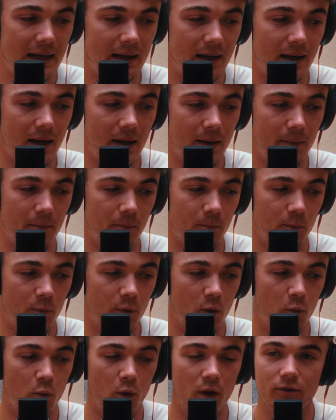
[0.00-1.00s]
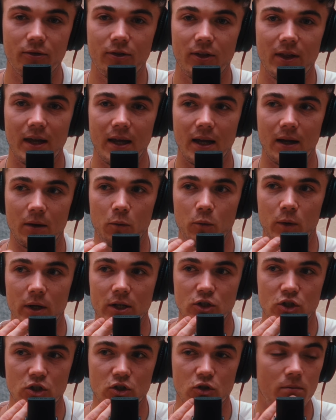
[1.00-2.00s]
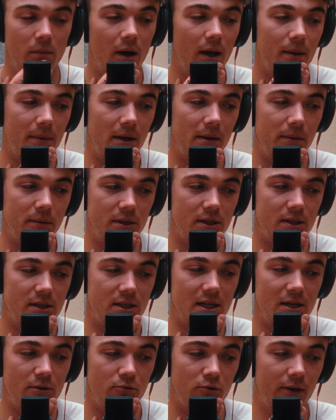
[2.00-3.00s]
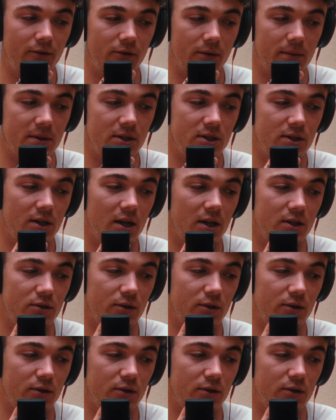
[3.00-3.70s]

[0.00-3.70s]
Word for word: Um, the one thing which you might be able to see right from the start.